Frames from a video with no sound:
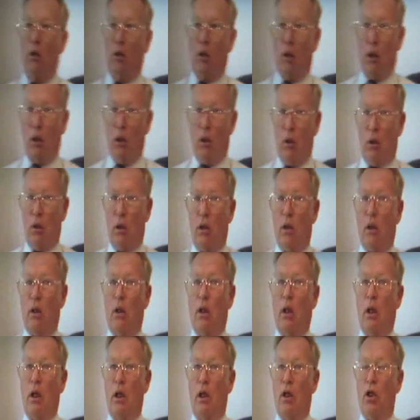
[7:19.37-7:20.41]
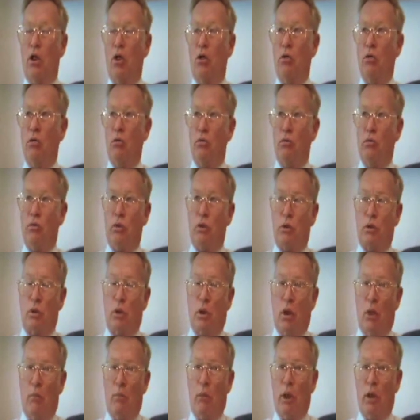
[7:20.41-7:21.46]
They get a huge
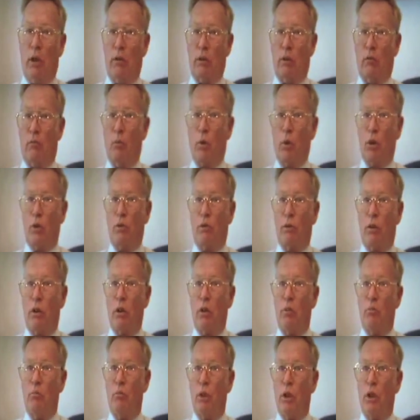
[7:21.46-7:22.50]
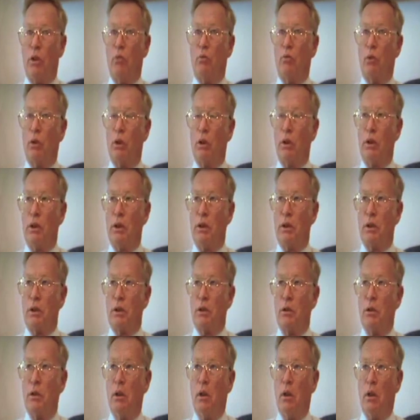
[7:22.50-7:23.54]
amount of mercury being released
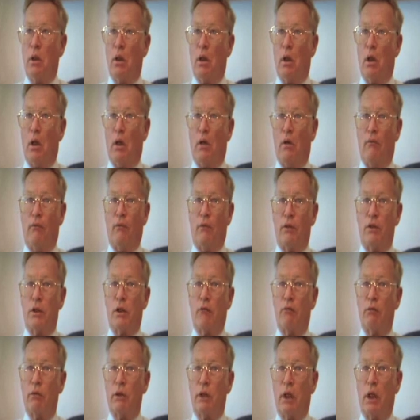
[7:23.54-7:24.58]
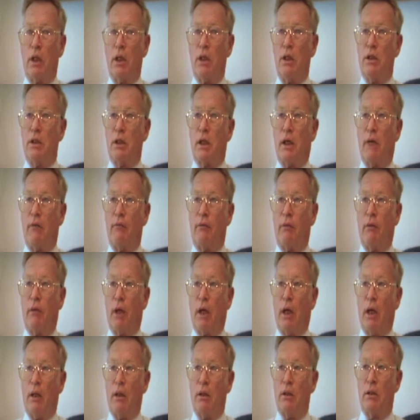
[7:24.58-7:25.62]
for several days after
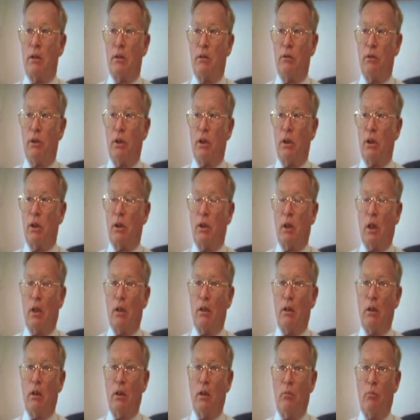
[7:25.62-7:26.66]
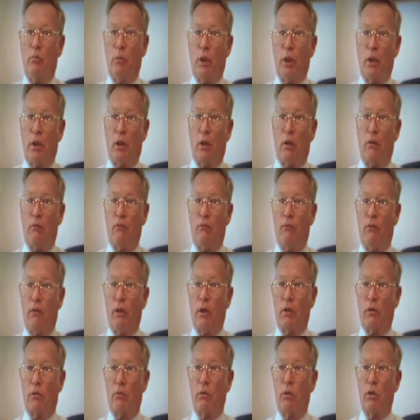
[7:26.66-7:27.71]
that, until you get a little bit of
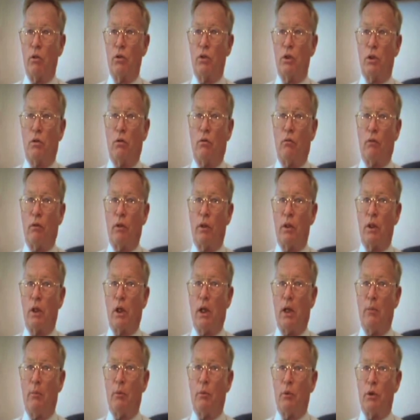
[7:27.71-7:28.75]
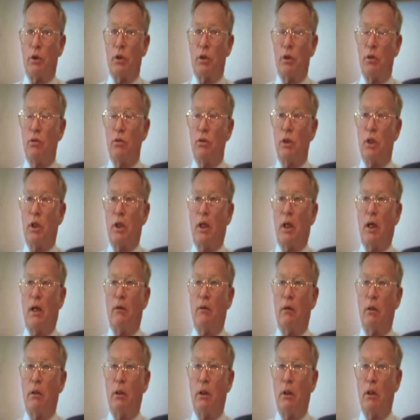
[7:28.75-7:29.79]
corrosion over the top, which slows it
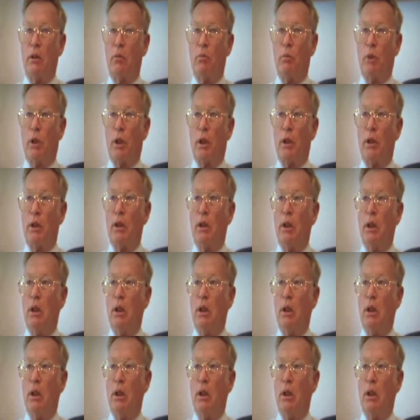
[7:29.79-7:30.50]
down a little bit.